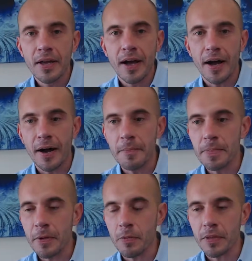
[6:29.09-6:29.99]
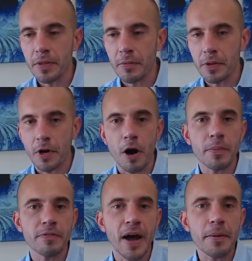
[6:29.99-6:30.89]
With carbon
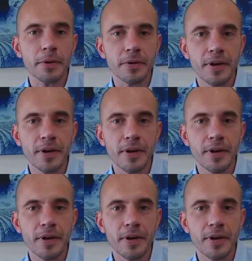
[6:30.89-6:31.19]
fiber,